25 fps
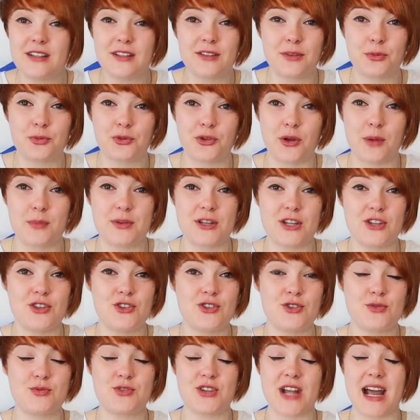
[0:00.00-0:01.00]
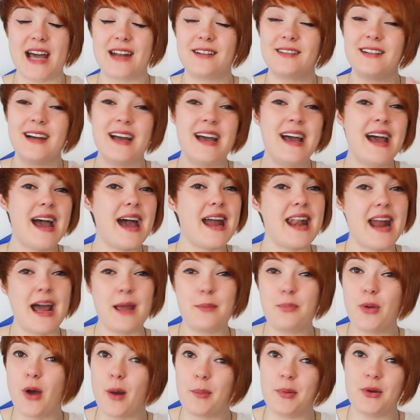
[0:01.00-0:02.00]
to subscribe to the YouTube channel and
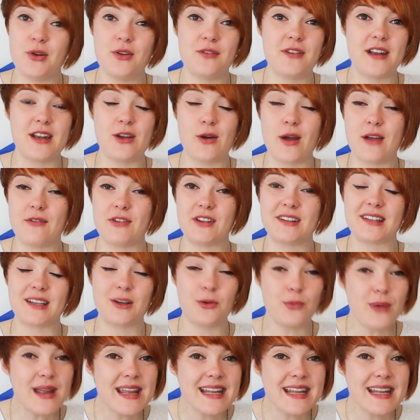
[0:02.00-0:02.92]
I put up a new video every single